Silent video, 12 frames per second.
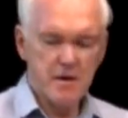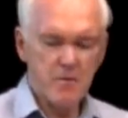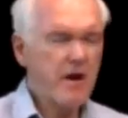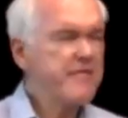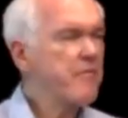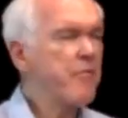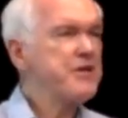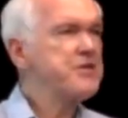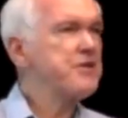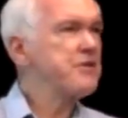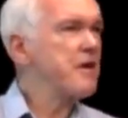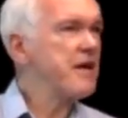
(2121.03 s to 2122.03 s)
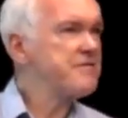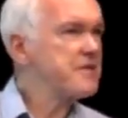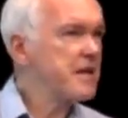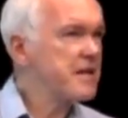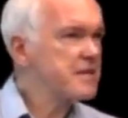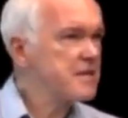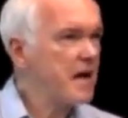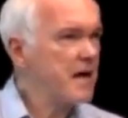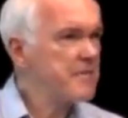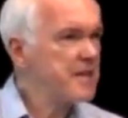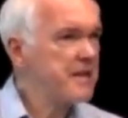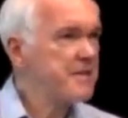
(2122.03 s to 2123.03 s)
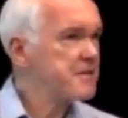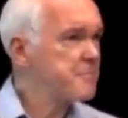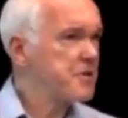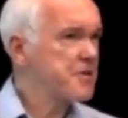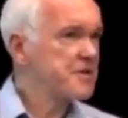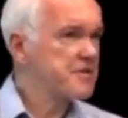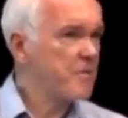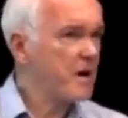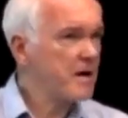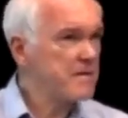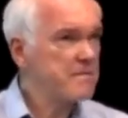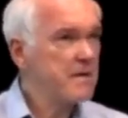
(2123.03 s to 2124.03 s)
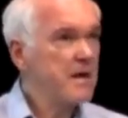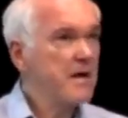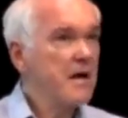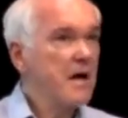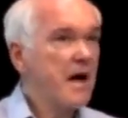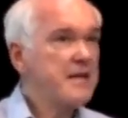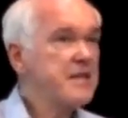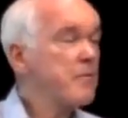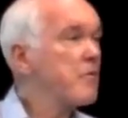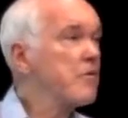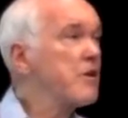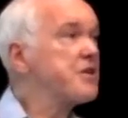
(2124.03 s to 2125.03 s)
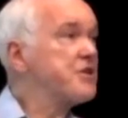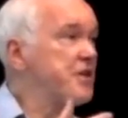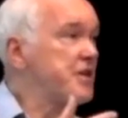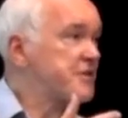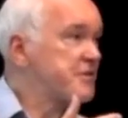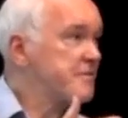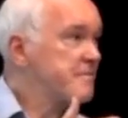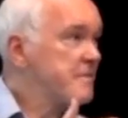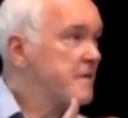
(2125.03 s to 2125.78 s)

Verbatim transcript: why you wasted your life studying Islam and then this book as well. I say, well, look at this.